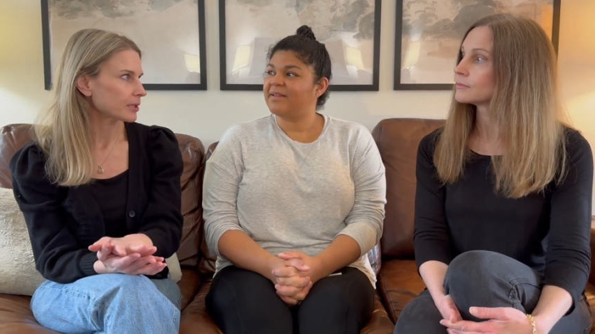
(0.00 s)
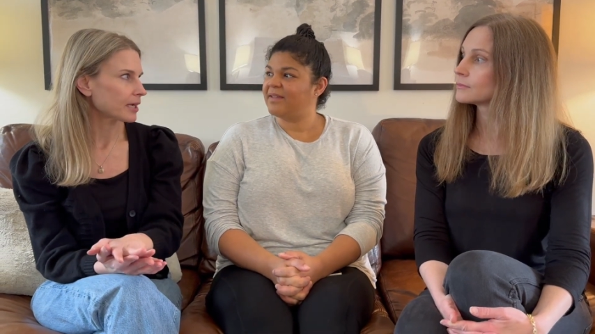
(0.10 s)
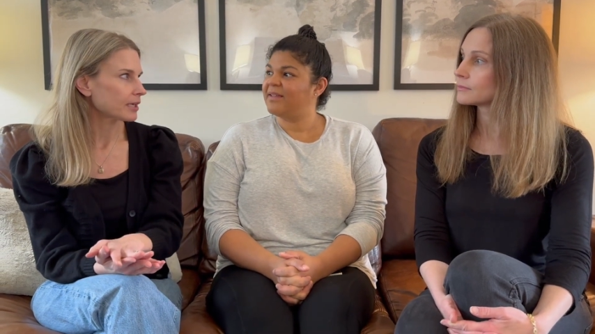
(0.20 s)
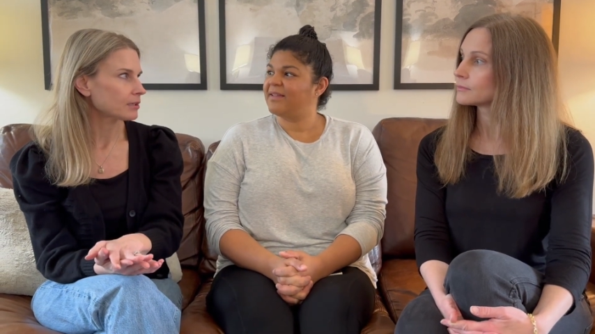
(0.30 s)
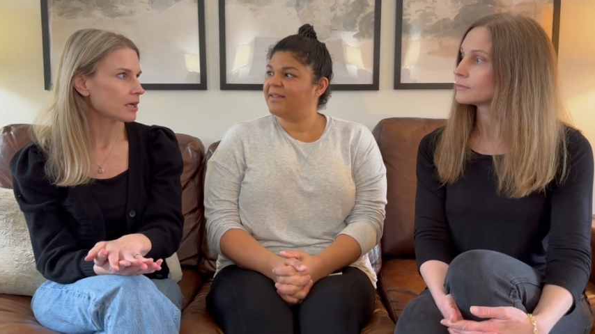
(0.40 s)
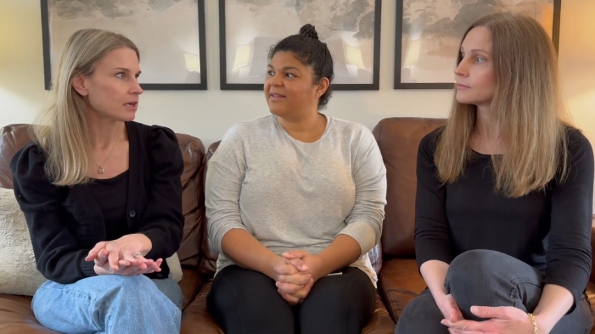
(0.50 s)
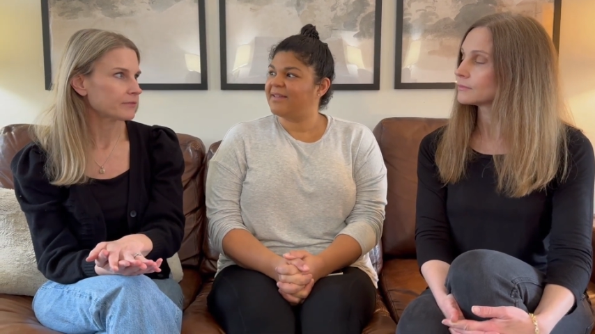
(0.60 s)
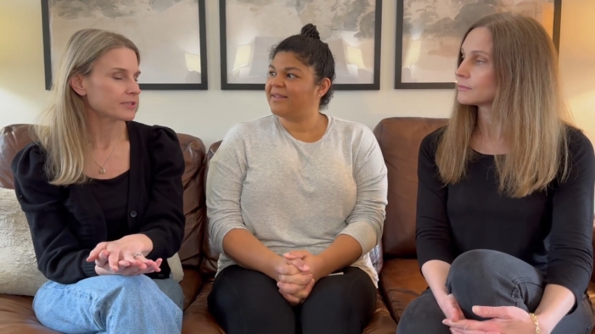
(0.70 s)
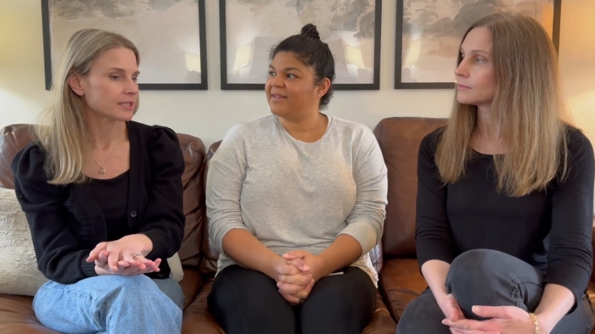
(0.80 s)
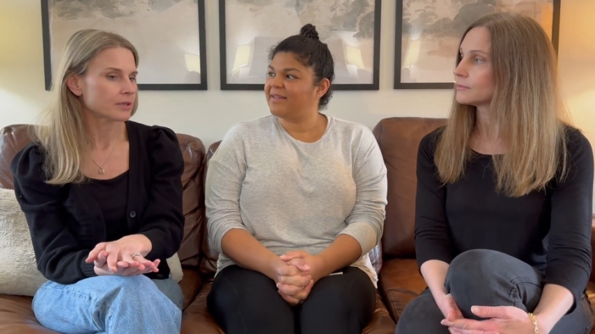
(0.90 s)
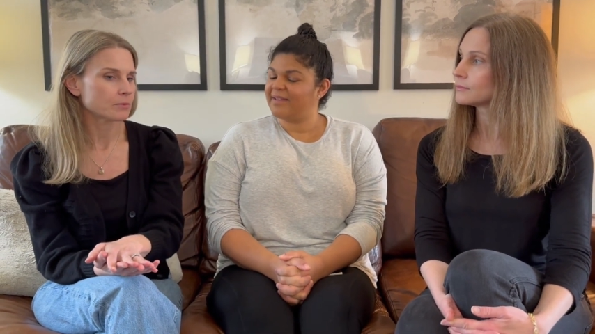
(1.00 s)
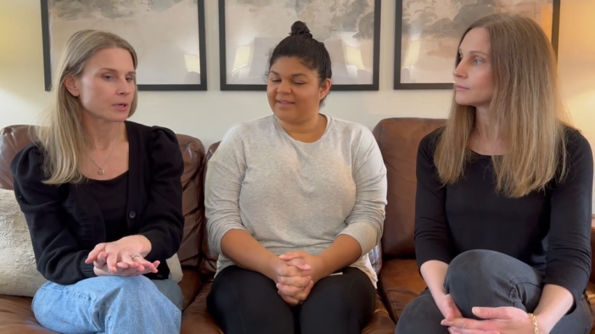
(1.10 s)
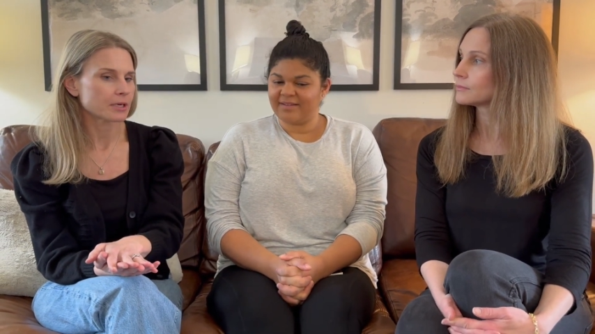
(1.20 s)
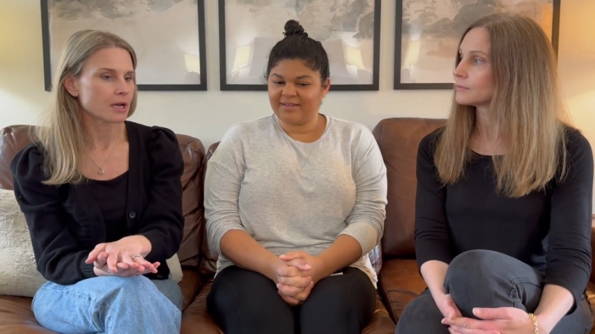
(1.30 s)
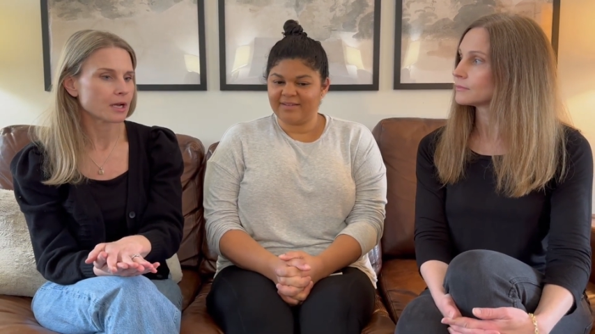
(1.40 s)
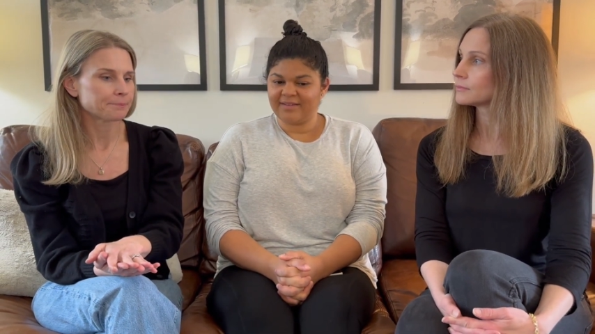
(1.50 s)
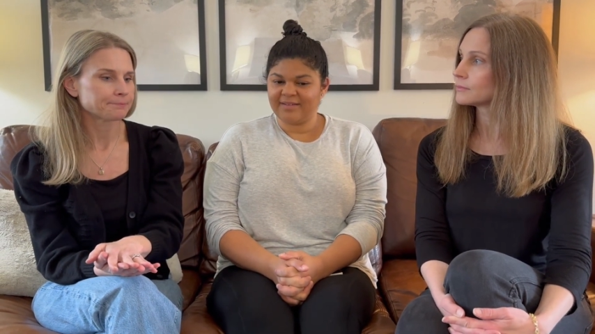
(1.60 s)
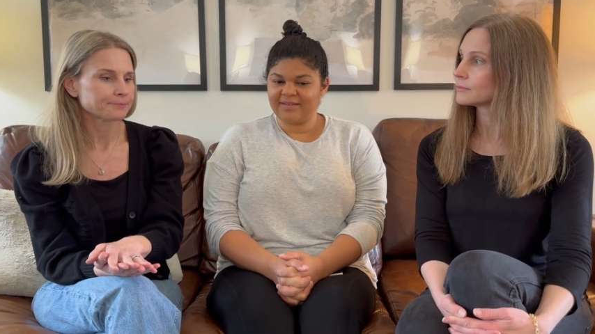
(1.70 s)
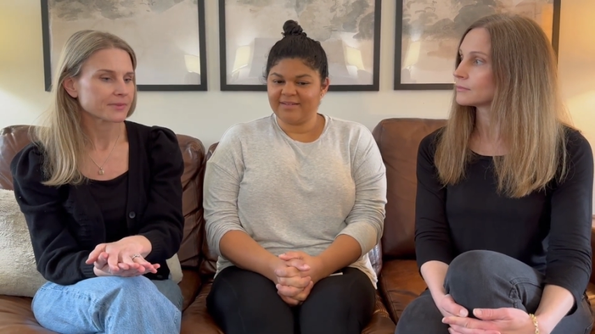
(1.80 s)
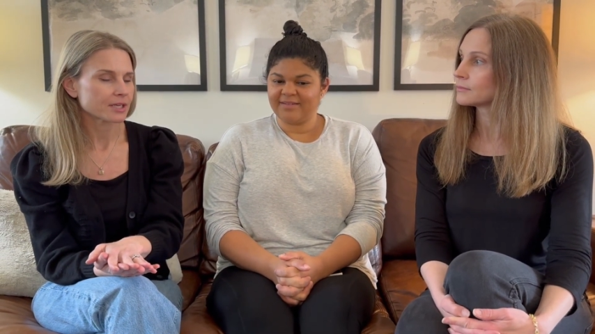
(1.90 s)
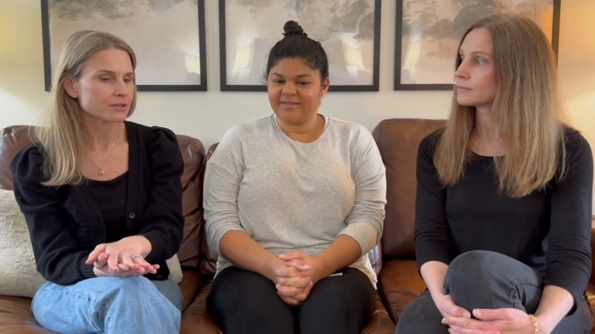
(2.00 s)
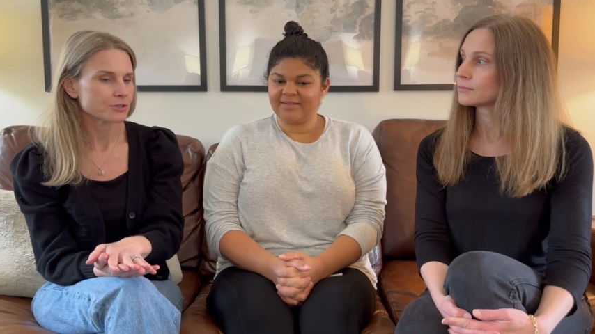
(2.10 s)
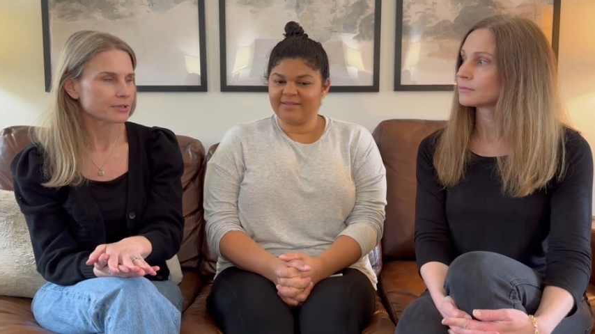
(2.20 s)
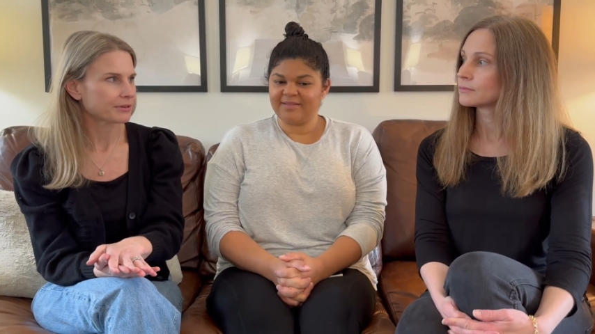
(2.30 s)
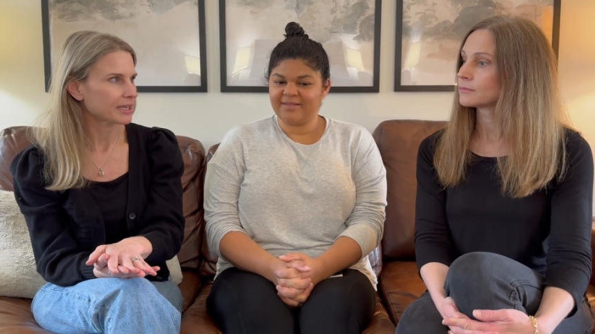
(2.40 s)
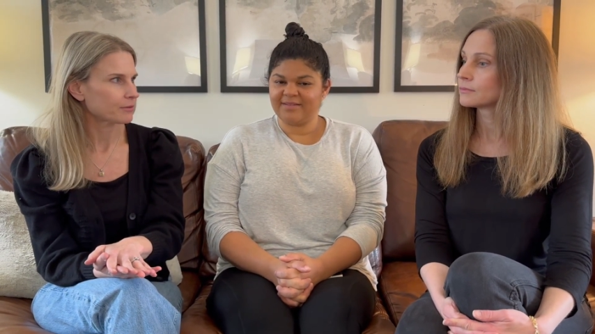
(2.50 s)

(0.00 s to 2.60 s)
Speaker 1: I loved the one, um, shoot, now I can't